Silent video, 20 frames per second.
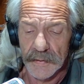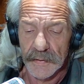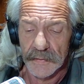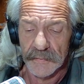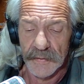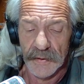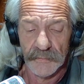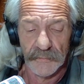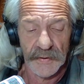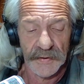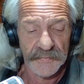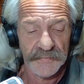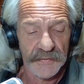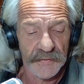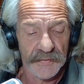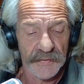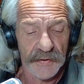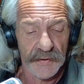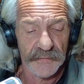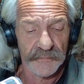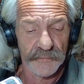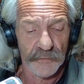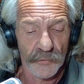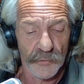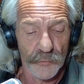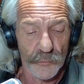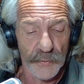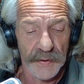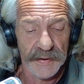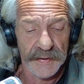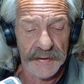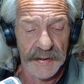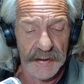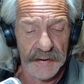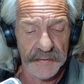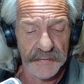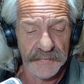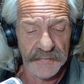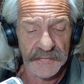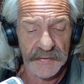They rested there for 3
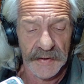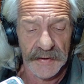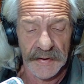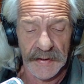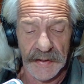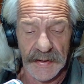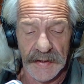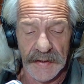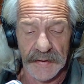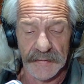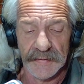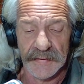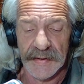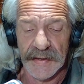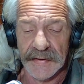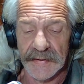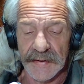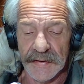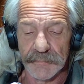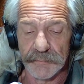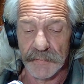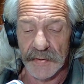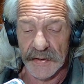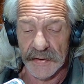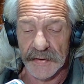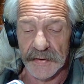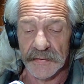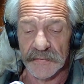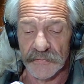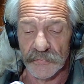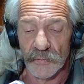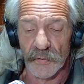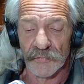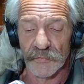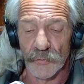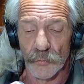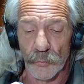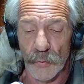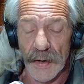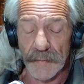days and had daily meetings with
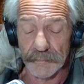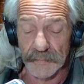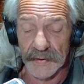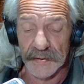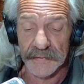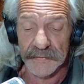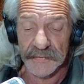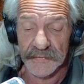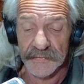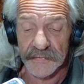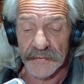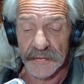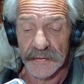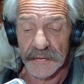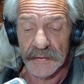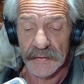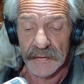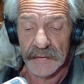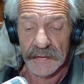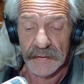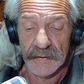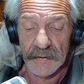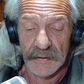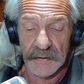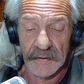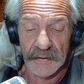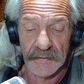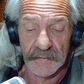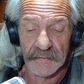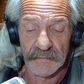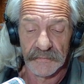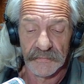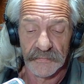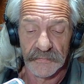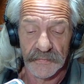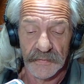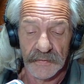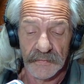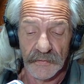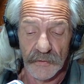the remnants
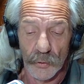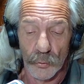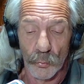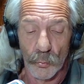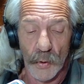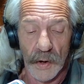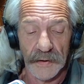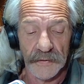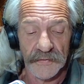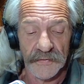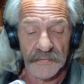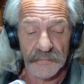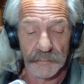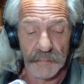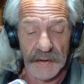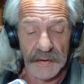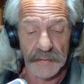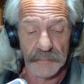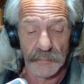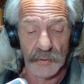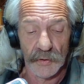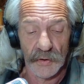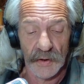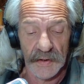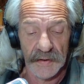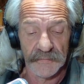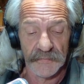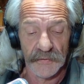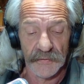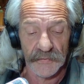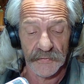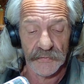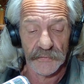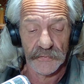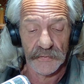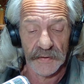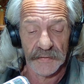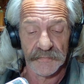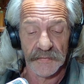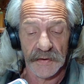of the once many believers who
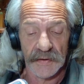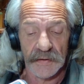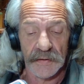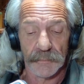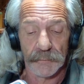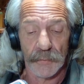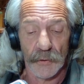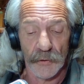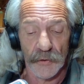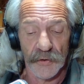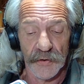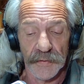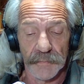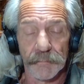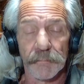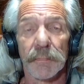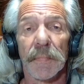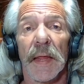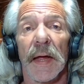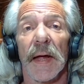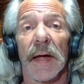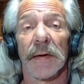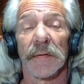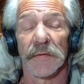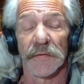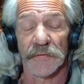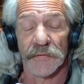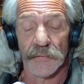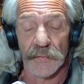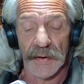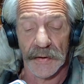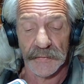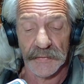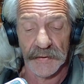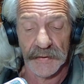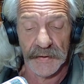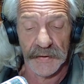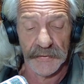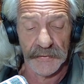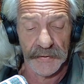lived in Capernaum and the
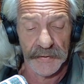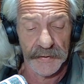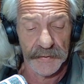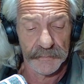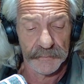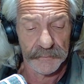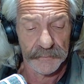surrounding area.